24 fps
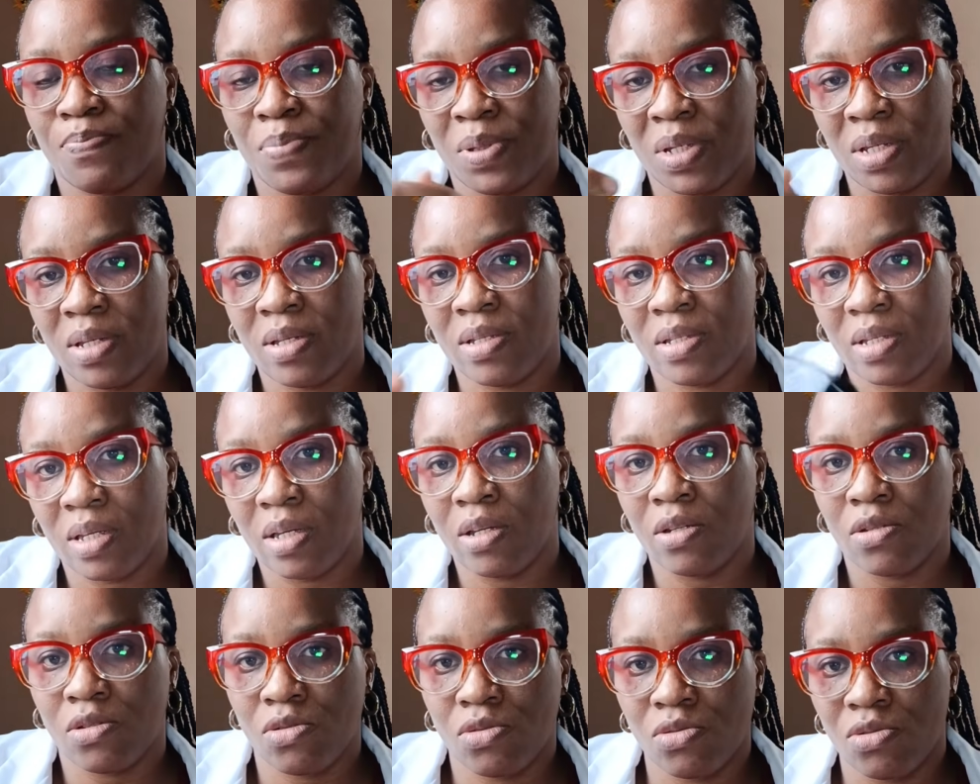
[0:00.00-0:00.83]
pees
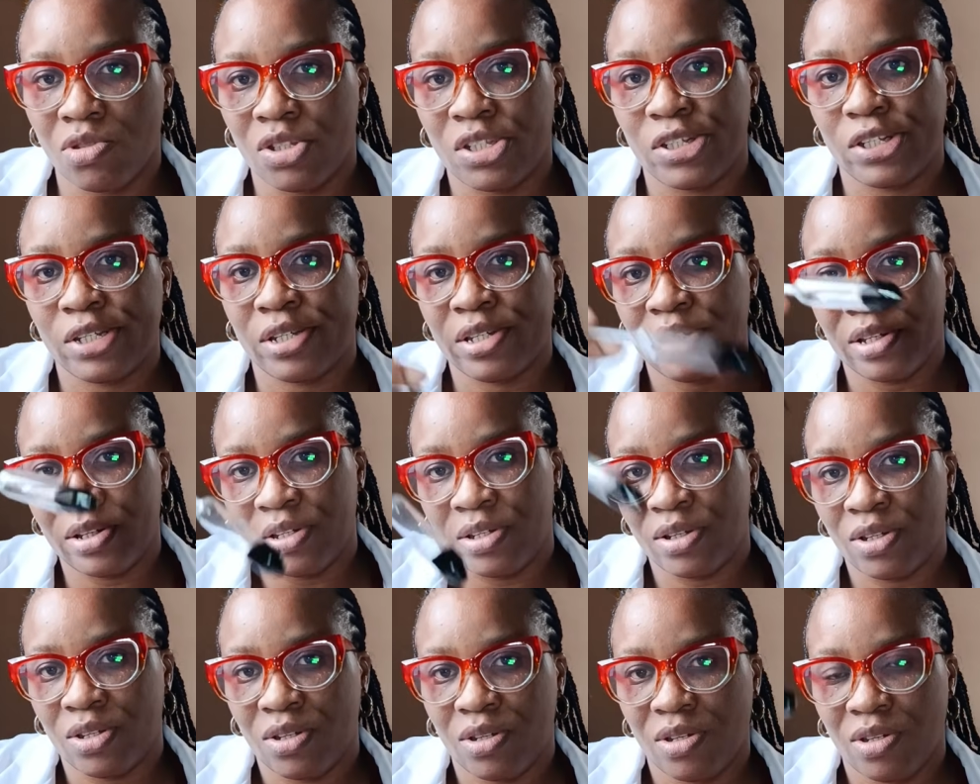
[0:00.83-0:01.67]
into
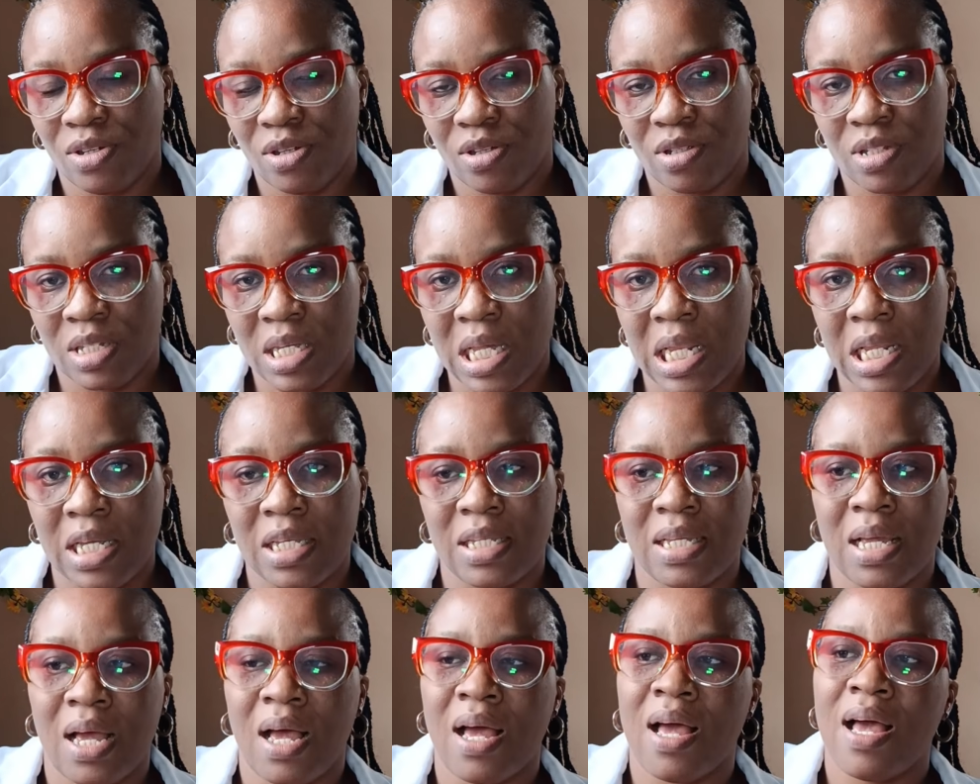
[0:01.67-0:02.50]
the
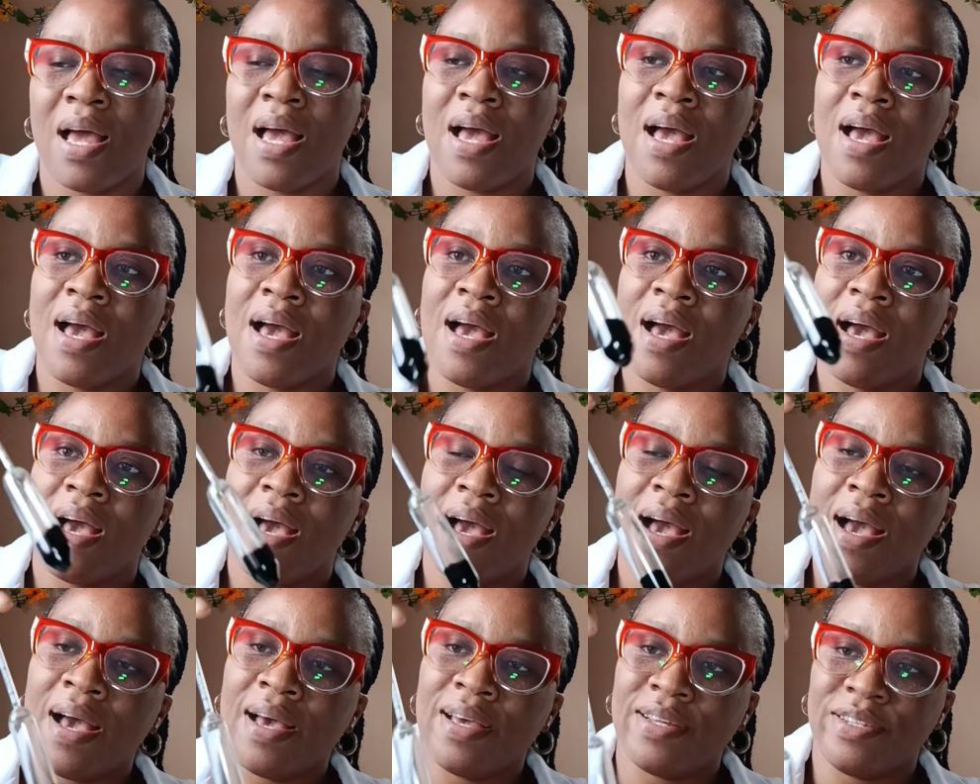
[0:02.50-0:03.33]
cylinder,
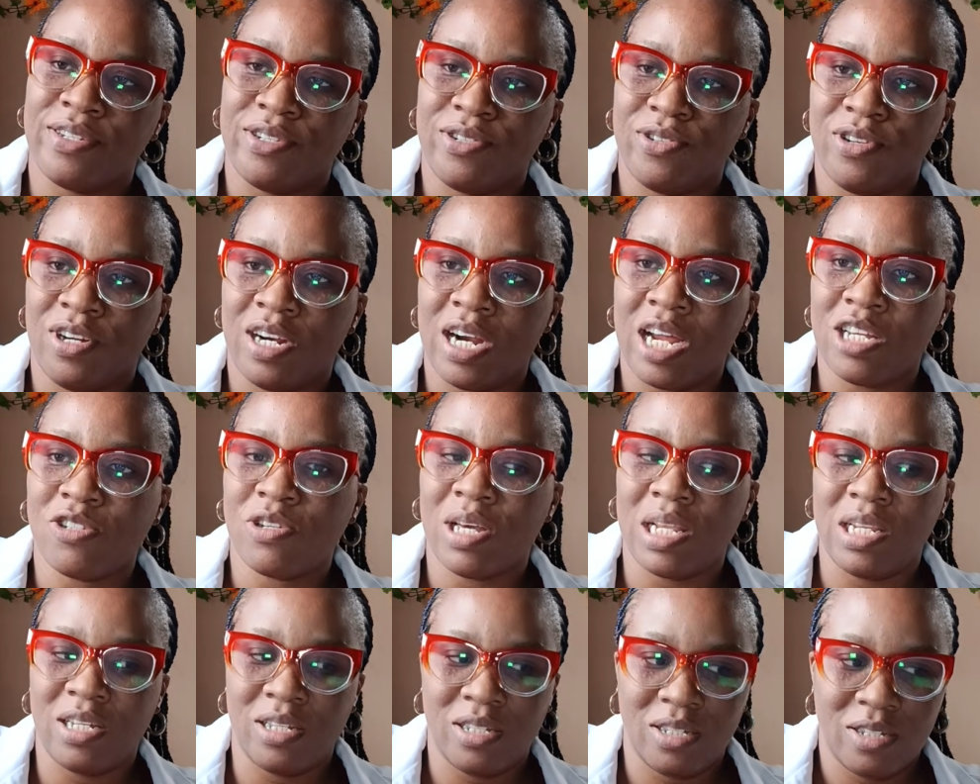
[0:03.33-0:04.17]
and you
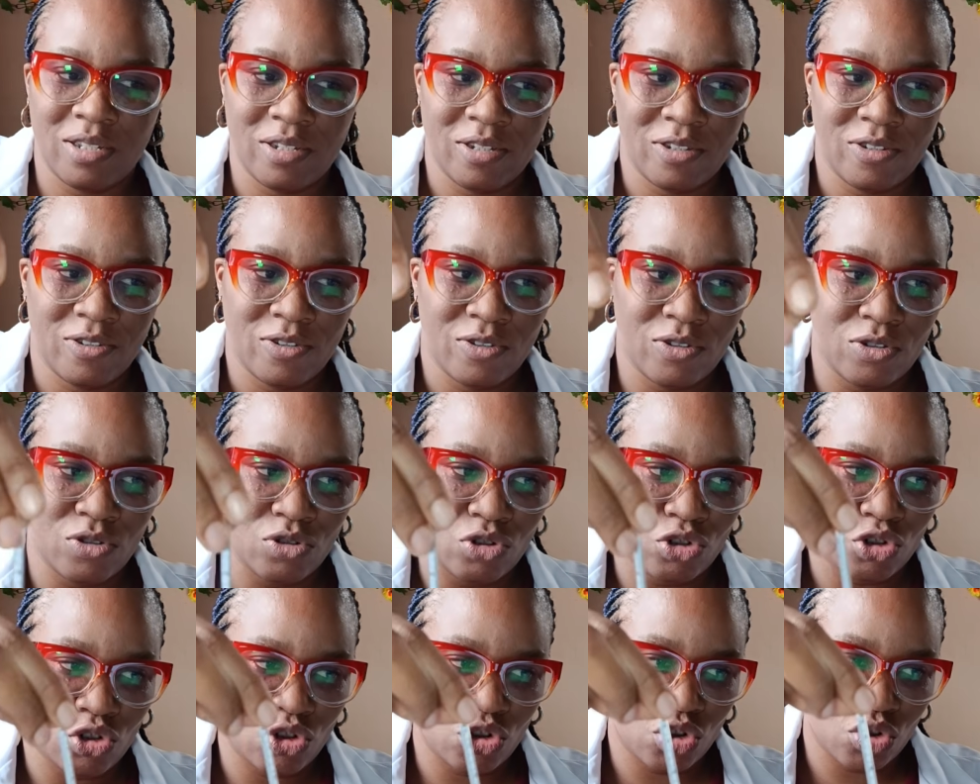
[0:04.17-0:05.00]
gradually
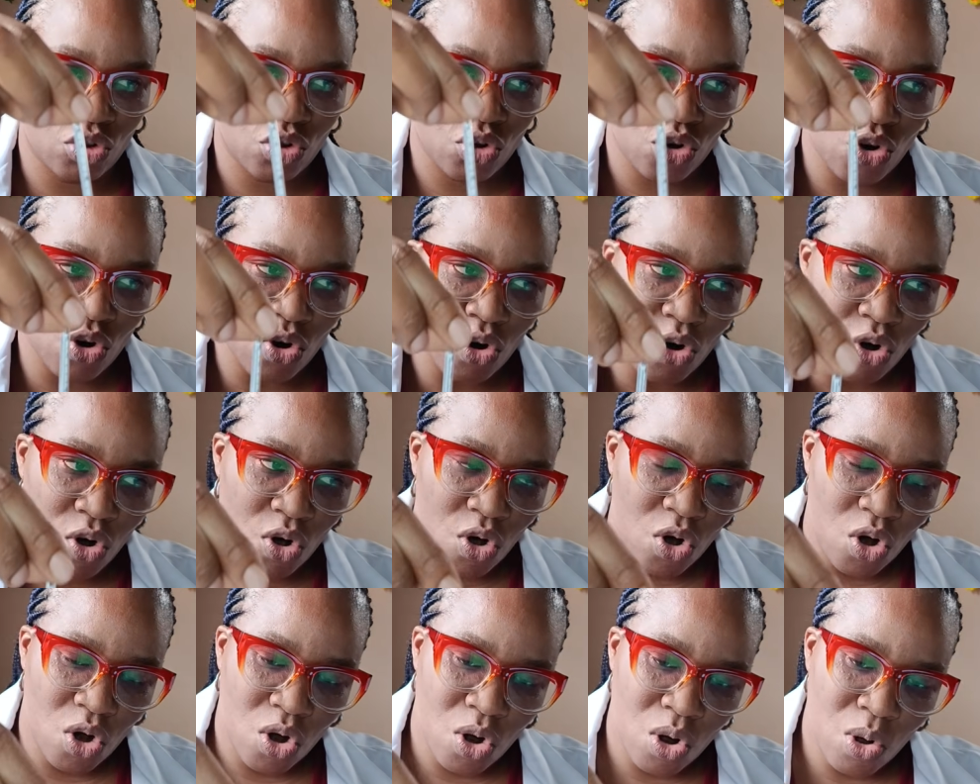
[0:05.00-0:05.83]

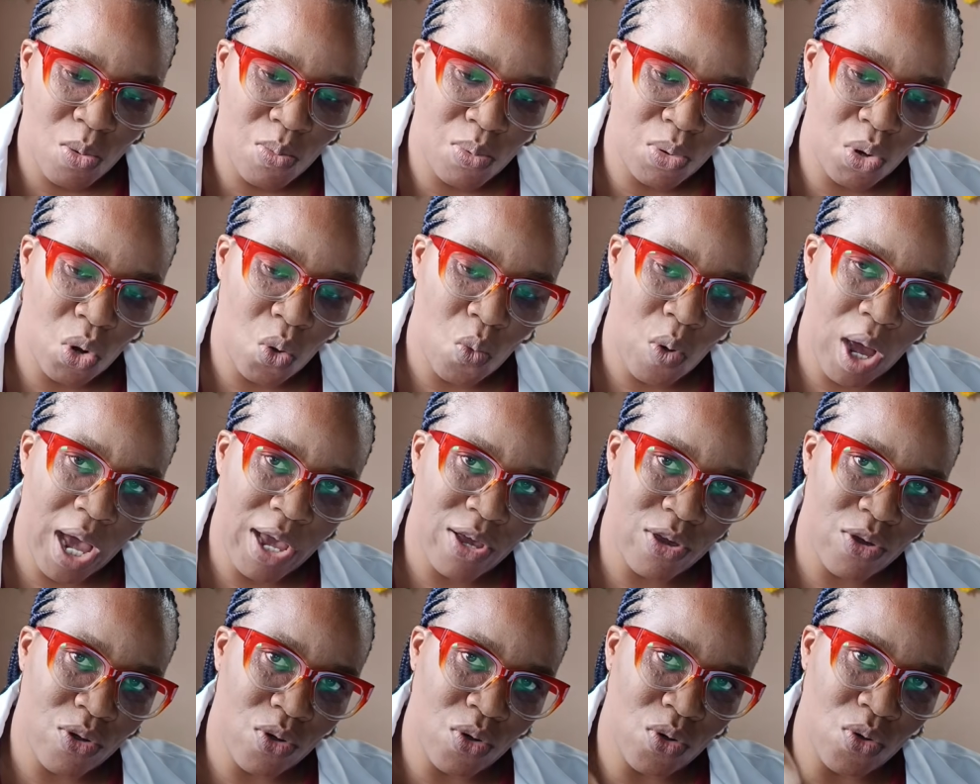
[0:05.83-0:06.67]

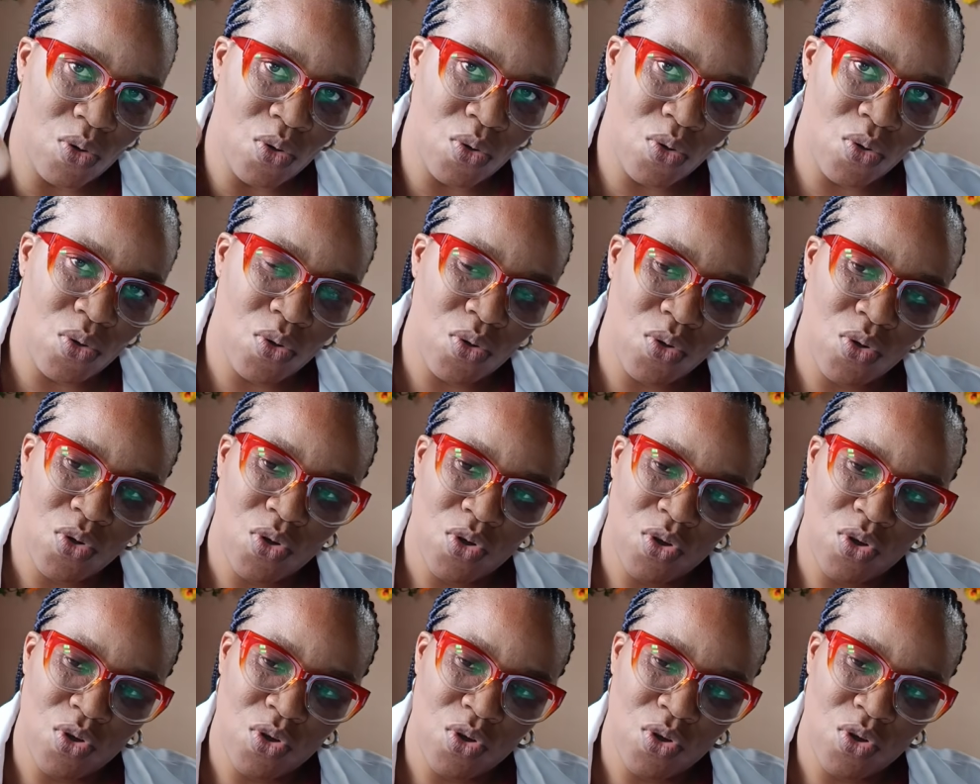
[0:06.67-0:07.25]
lower your.